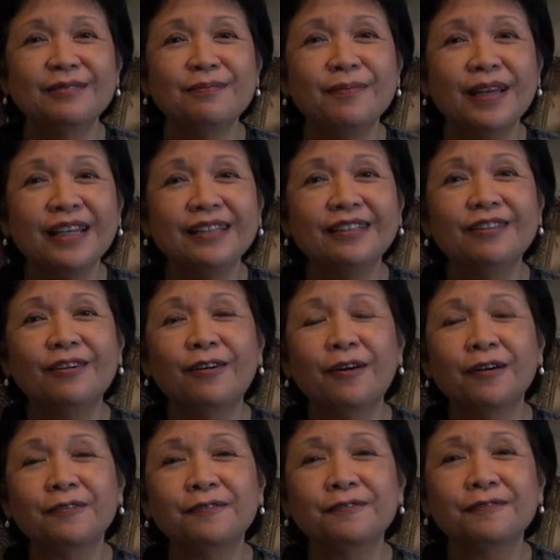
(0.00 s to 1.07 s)
made
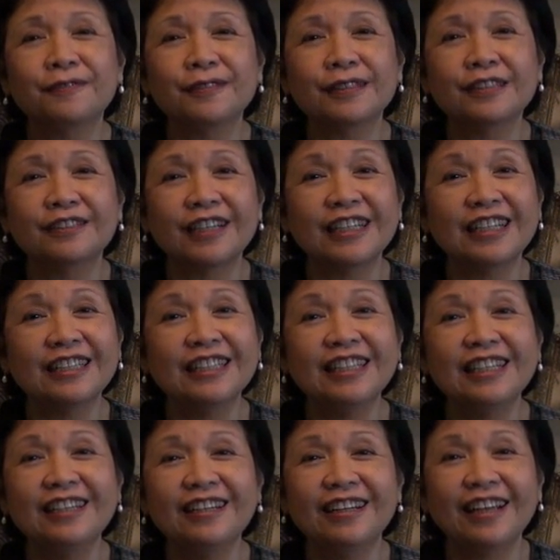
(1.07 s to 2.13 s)
of
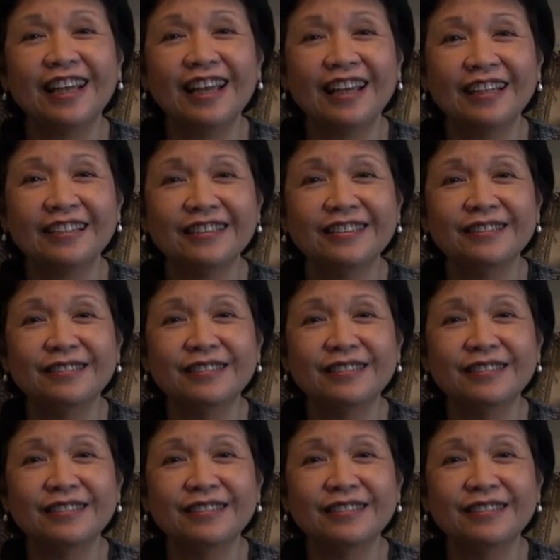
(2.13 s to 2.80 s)
grenadine and